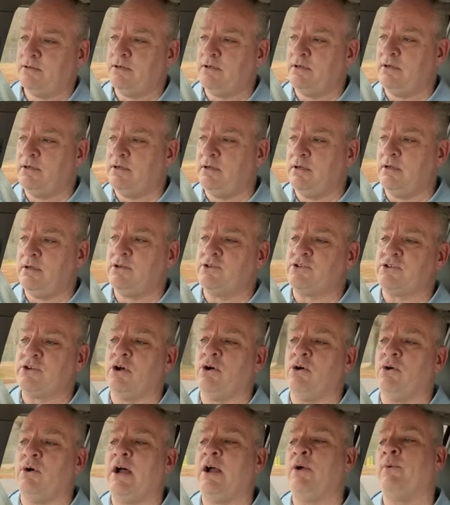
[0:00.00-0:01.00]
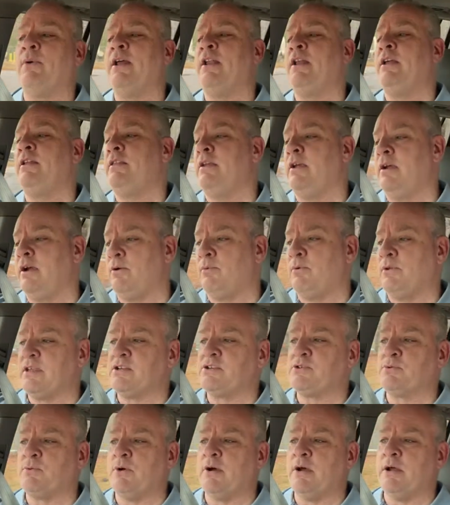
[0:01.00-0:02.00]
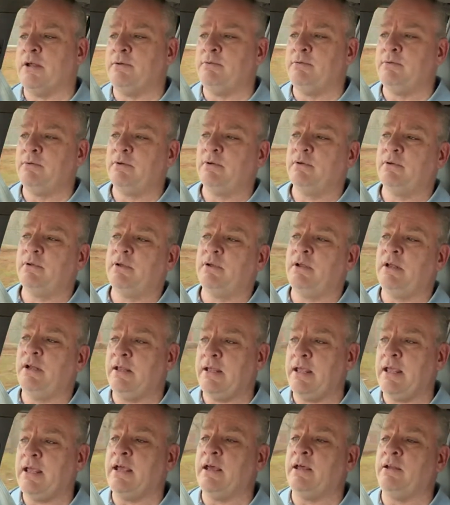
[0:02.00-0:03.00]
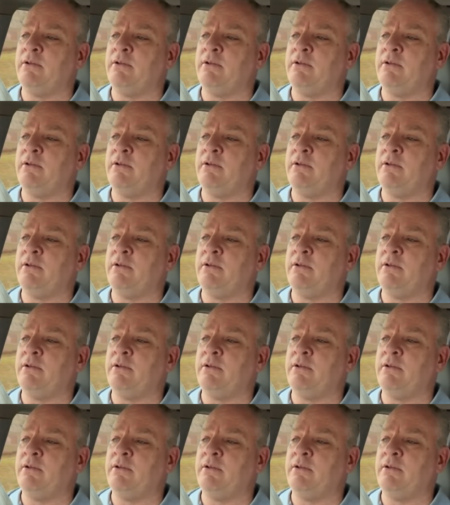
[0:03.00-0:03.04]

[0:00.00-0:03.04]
So I went in there with this one, and again,